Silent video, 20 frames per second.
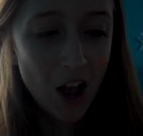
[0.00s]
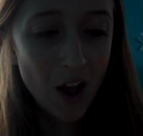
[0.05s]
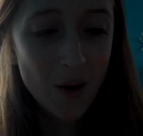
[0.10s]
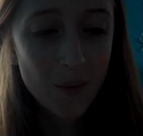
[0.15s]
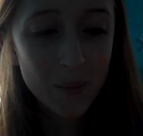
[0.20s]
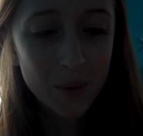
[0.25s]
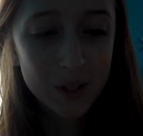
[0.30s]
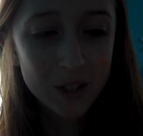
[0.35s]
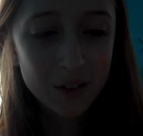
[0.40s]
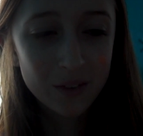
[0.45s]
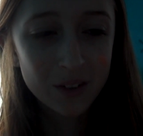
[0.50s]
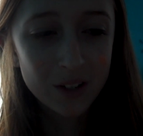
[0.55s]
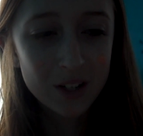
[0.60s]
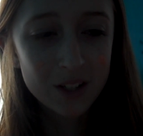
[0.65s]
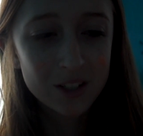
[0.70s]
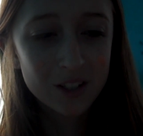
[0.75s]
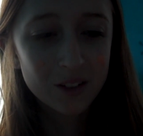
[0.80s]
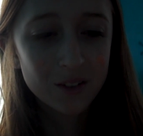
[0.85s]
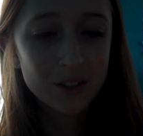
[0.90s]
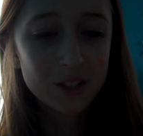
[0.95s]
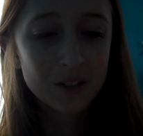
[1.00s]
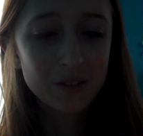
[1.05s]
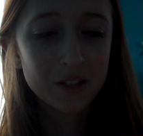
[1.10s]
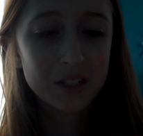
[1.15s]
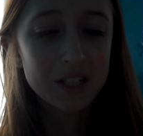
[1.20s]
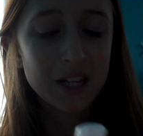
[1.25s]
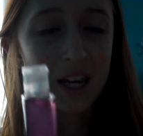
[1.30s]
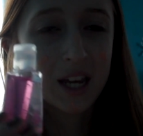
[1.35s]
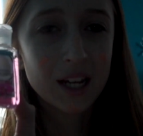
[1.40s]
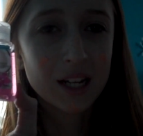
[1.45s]
What you want to do is you
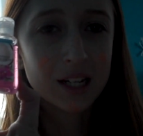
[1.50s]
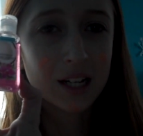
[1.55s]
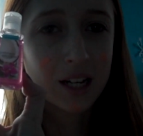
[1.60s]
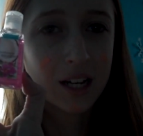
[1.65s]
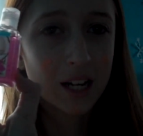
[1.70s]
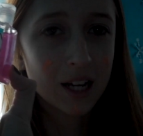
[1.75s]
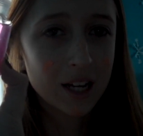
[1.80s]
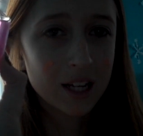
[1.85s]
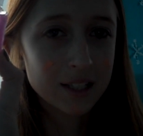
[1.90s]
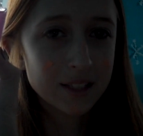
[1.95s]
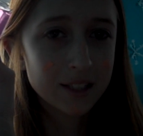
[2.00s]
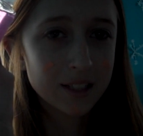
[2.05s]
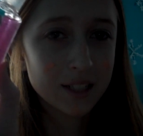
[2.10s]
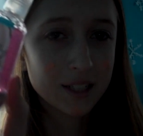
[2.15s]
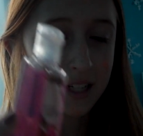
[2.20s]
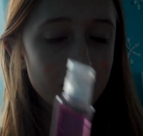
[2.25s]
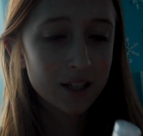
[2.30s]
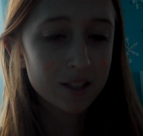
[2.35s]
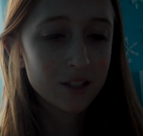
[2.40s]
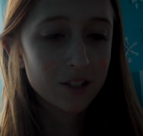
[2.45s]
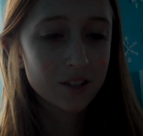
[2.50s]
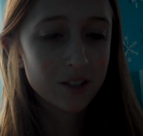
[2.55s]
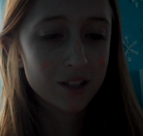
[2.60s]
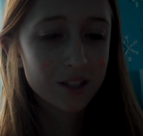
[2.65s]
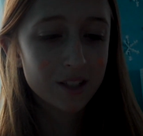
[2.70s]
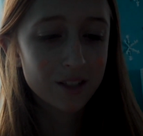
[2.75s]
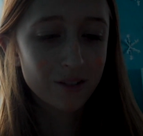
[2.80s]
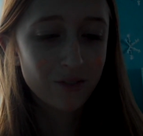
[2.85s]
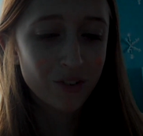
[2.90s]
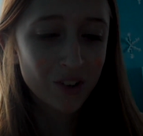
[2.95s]
want to take a hand sanitizer.
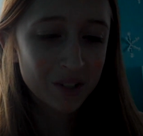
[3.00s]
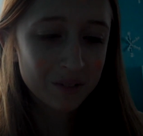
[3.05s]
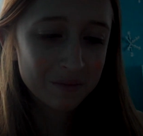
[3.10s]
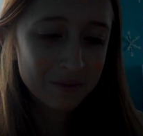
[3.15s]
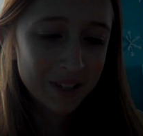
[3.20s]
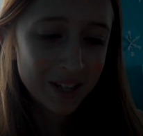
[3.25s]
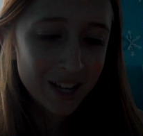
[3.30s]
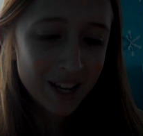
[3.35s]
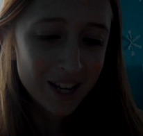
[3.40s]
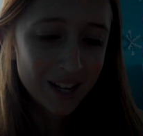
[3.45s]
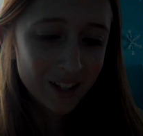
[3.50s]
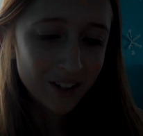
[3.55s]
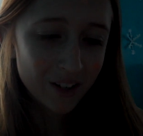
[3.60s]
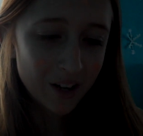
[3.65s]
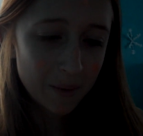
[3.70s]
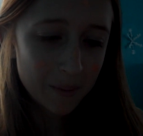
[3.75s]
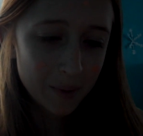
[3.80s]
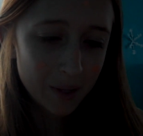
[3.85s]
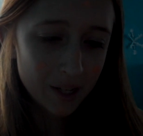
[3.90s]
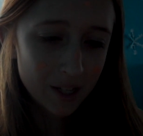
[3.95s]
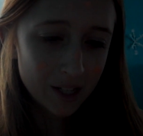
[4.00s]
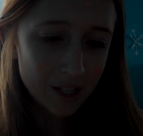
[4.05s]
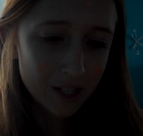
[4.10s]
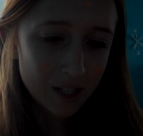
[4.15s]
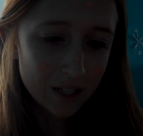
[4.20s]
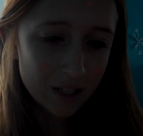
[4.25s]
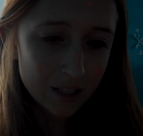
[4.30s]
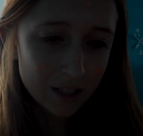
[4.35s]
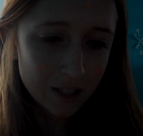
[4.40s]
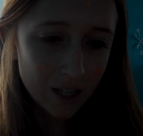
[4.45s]
This is from
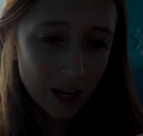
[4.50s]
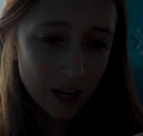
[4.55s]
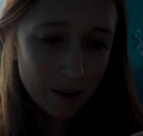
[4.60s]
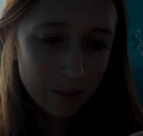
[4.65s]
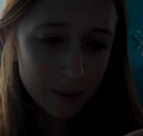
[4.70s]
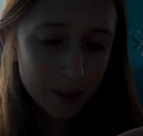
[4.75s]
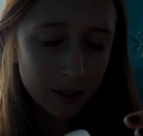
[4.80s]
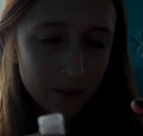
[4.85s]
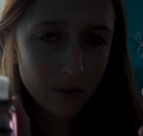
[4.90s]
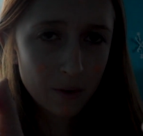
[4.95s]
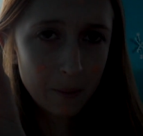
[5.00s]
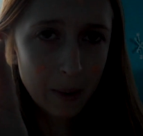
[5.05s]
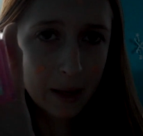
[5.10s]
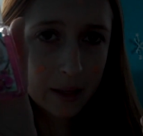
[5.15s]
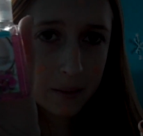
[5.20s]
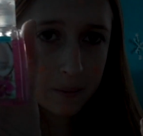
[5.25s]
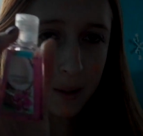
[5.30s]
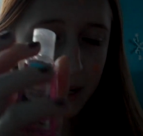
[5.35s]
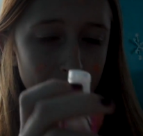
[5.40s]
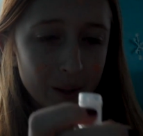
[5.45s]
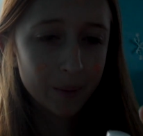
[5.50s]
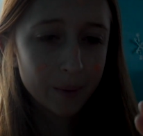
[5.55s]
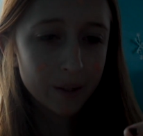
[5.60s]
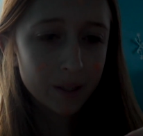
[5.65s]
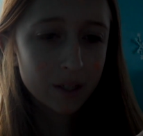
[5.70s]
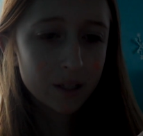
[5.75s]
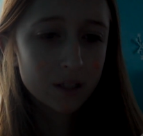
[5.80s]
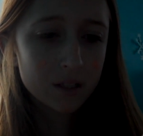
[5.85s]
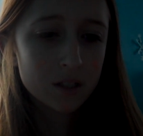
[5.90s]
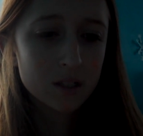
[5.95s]
Caribbean Escape. This is from Bath & Body
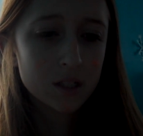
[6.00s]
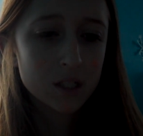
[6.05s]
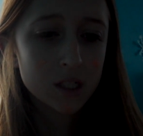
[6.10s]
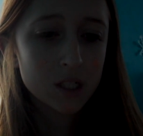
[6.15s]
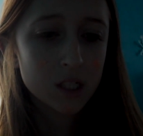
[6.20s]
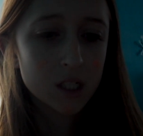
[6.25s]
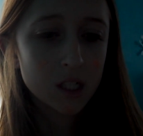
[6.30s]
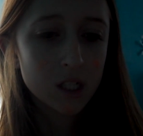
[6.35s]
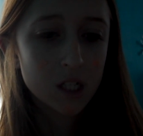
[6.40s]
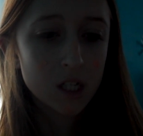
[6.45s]
Works.